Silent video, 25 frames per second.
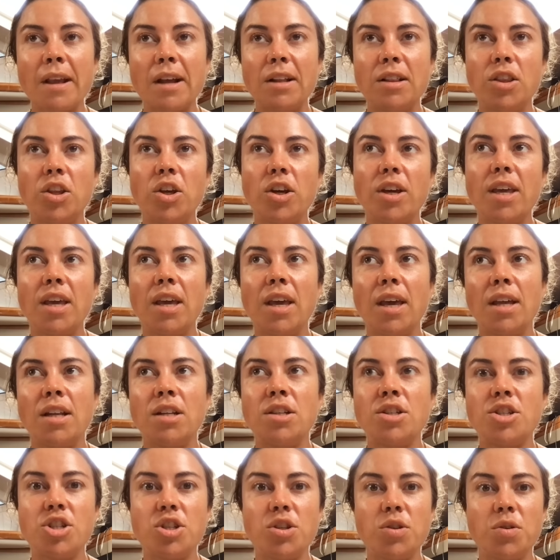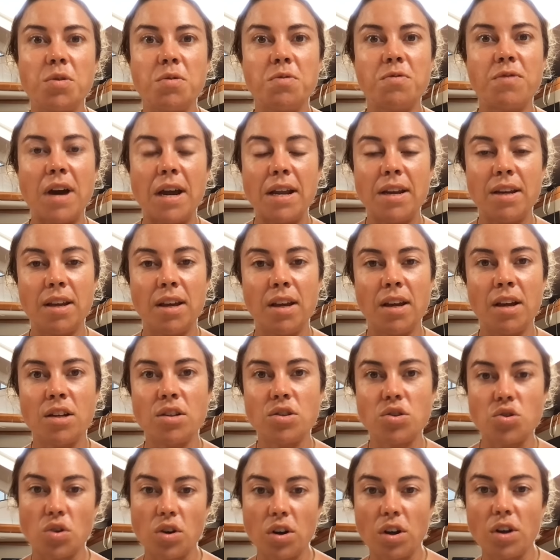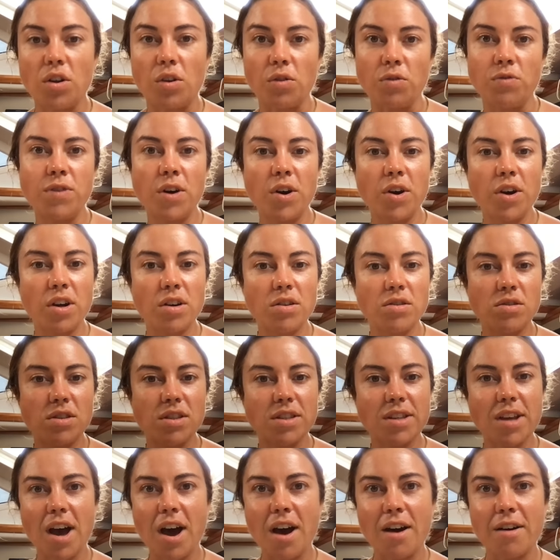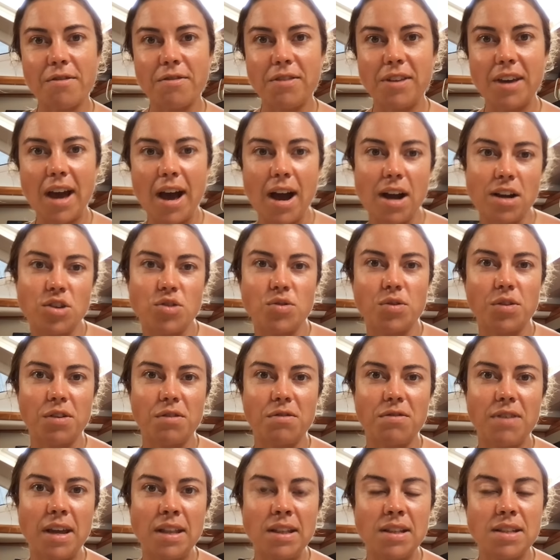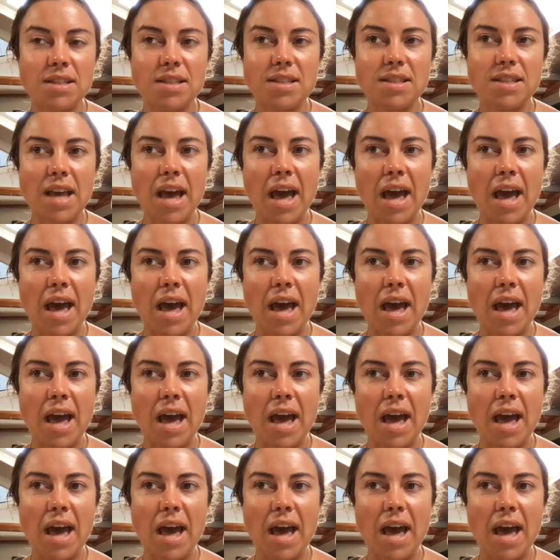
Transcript: looking into finding historical photos of the actual events,